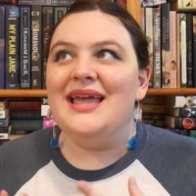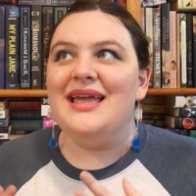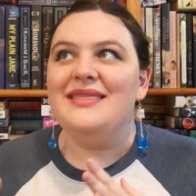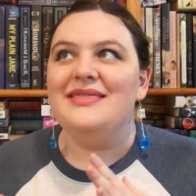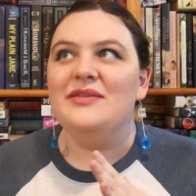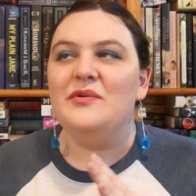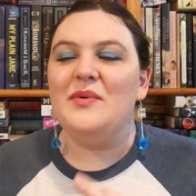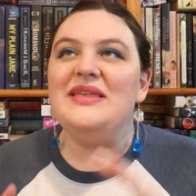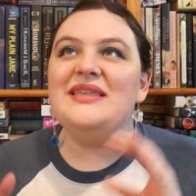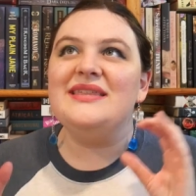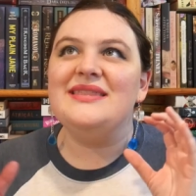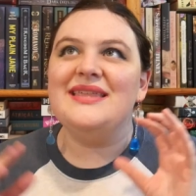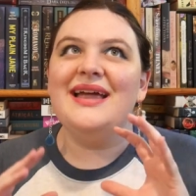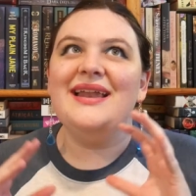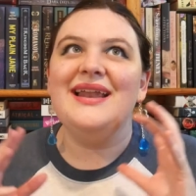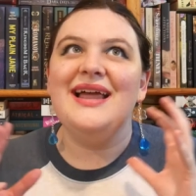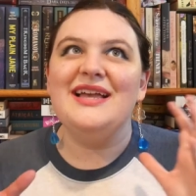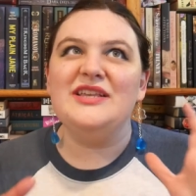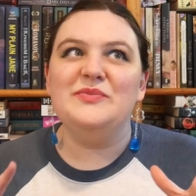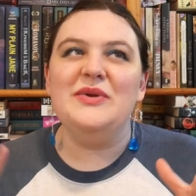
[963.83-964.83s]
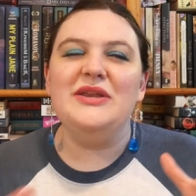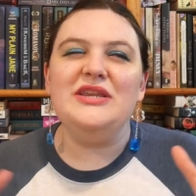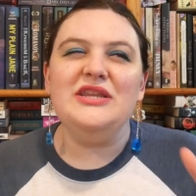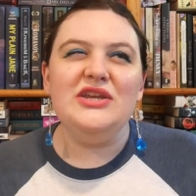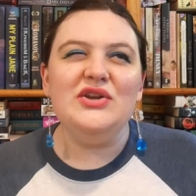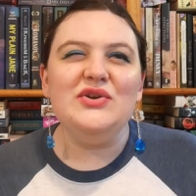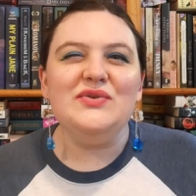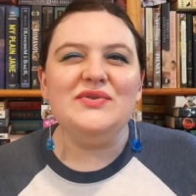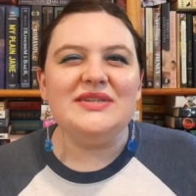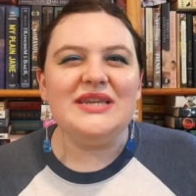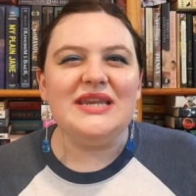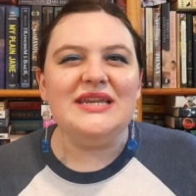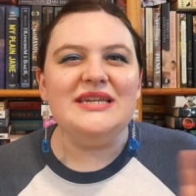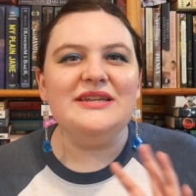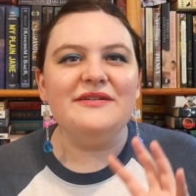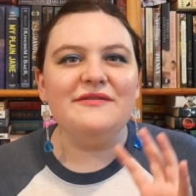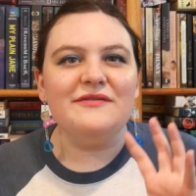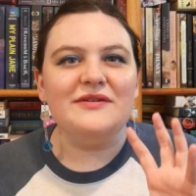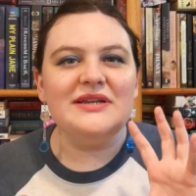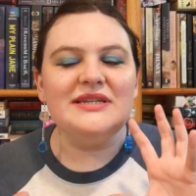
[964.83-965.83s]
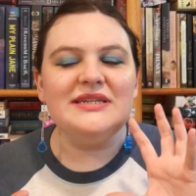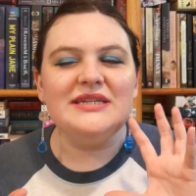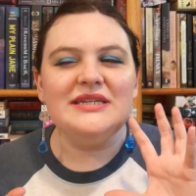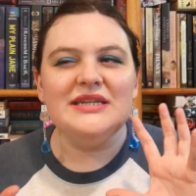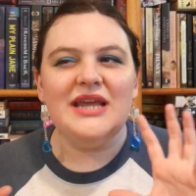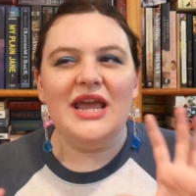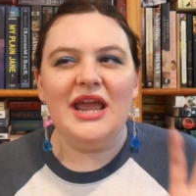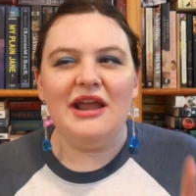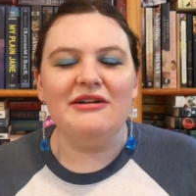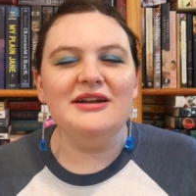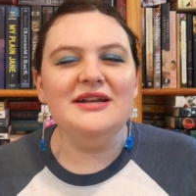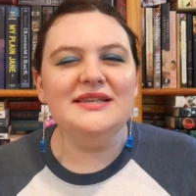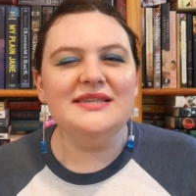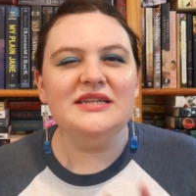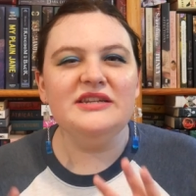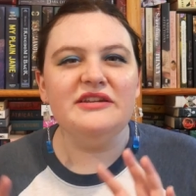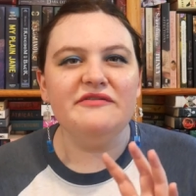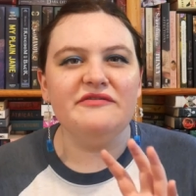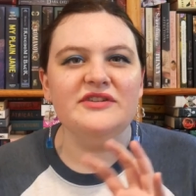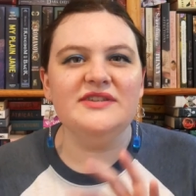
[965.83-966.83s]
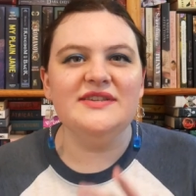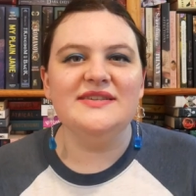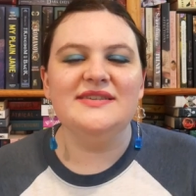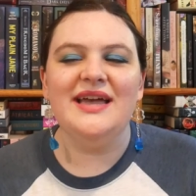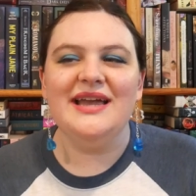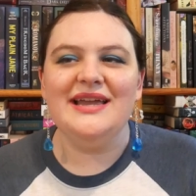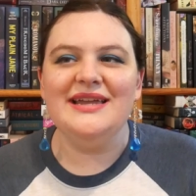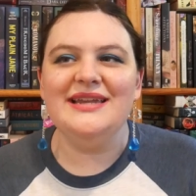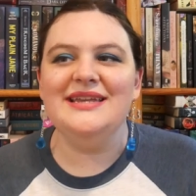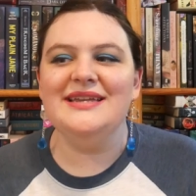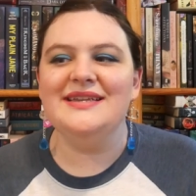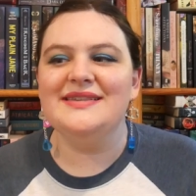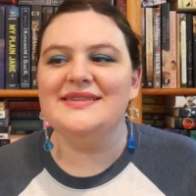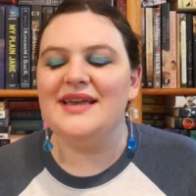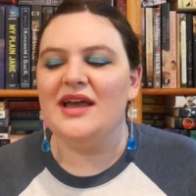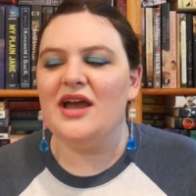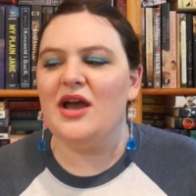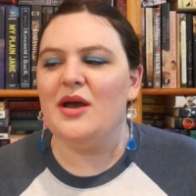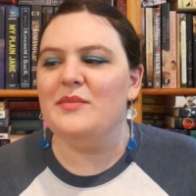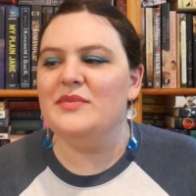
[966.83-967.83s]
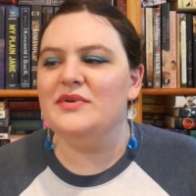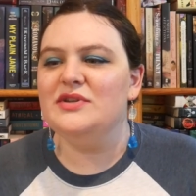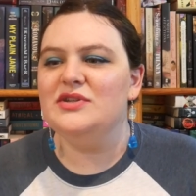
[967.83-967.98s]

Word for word: the way that that has been used in different eras and different societies um,